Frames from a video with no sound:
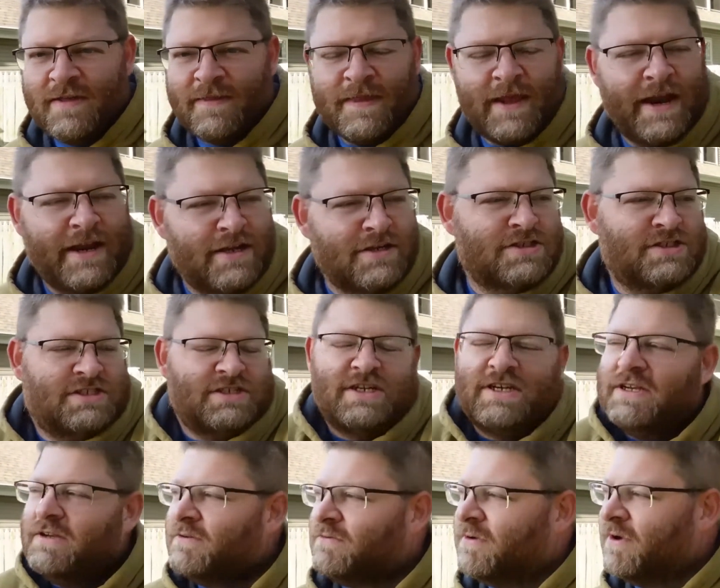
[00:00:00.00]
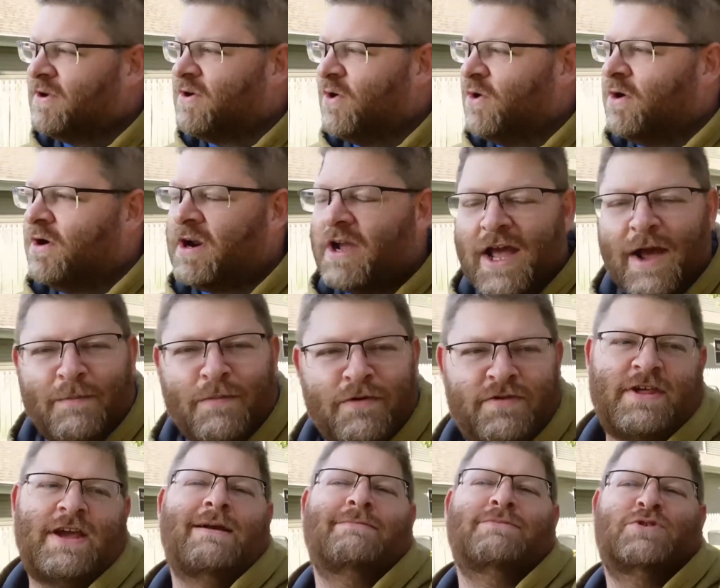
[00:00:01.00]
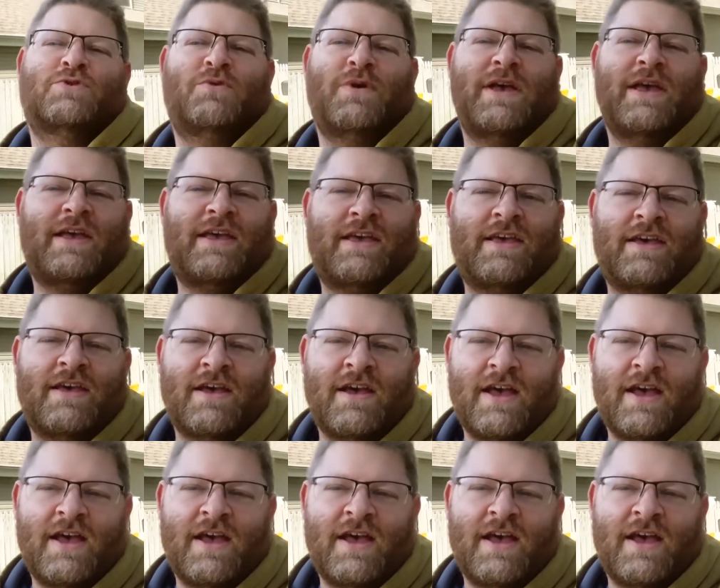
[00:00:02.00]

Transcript: that I used to record a couple times a week.